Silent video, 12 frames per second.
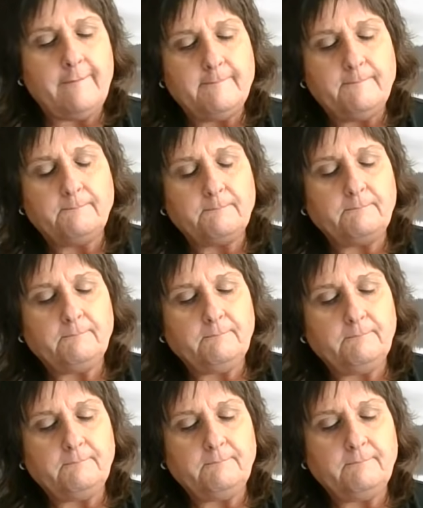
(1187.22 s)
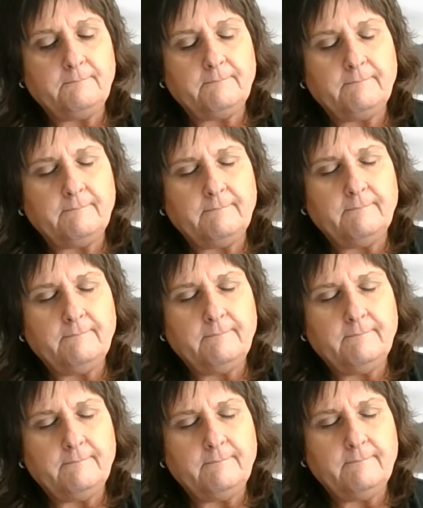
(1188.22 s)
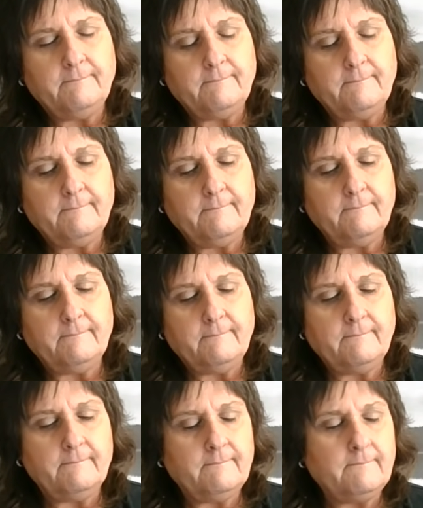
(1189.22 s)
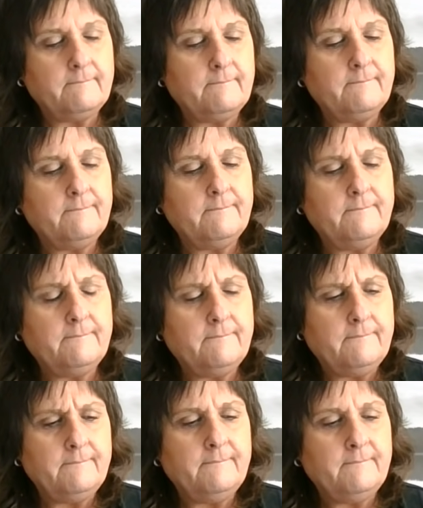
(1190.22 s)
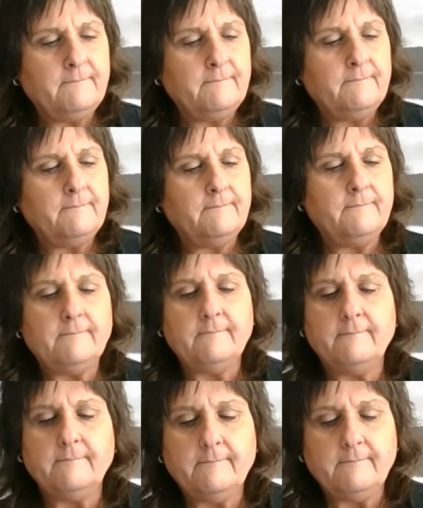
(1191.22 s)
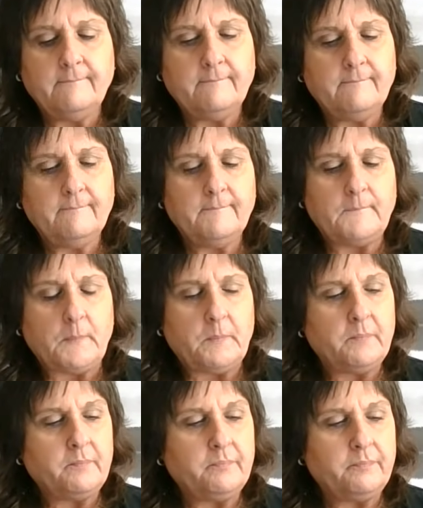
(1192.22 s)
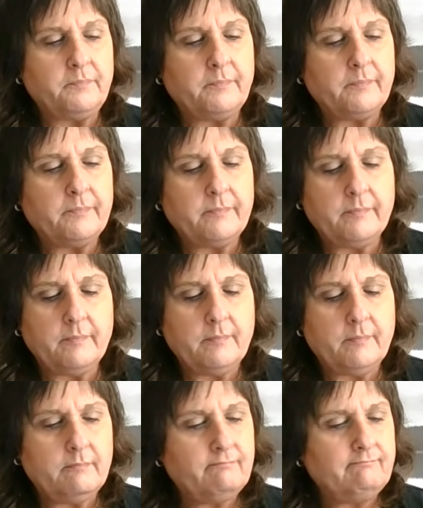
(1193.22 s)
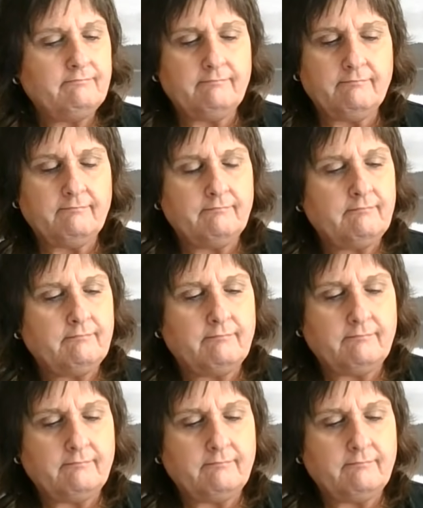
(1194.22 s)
(no one is talking)